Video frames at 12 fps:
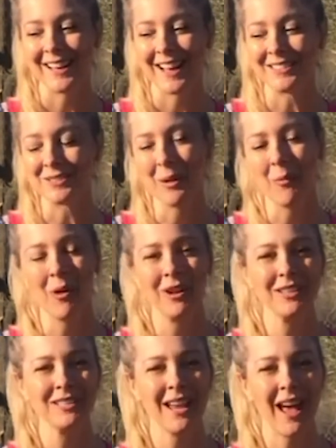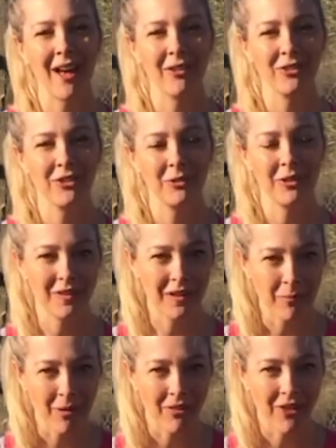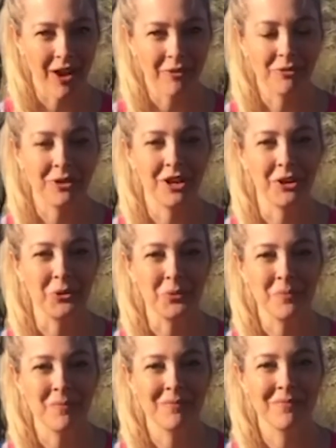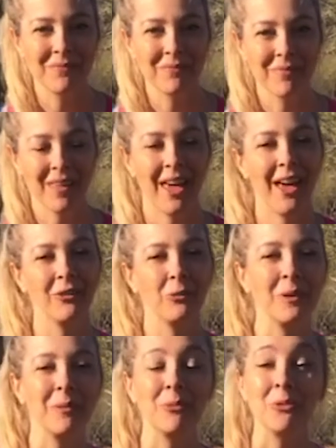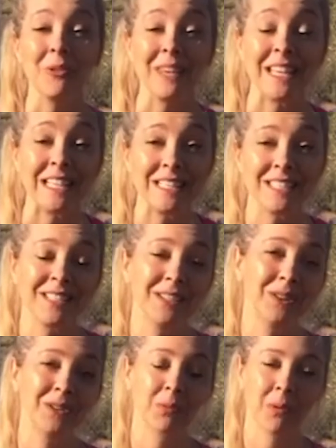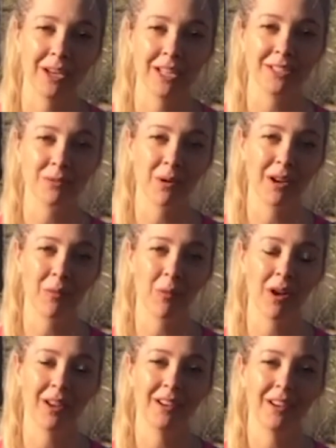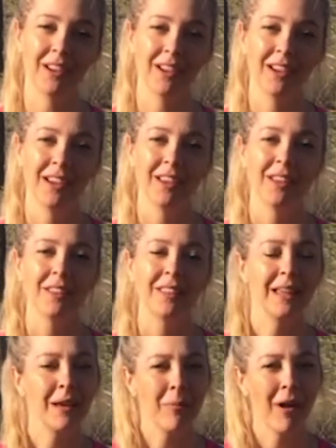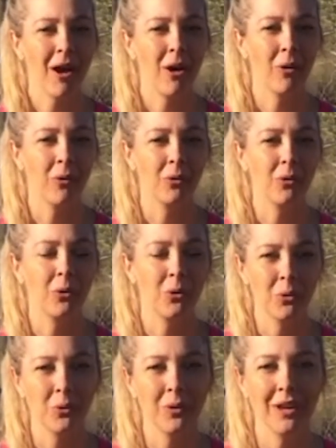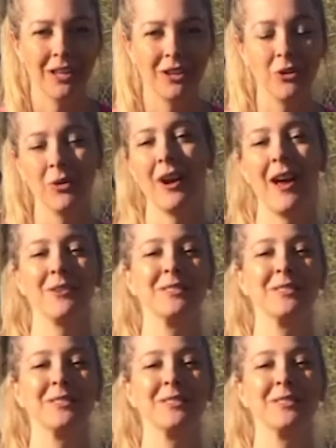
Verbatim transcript: so I wanted to ask you to think about that for you. As we move into 2021, think about who in your house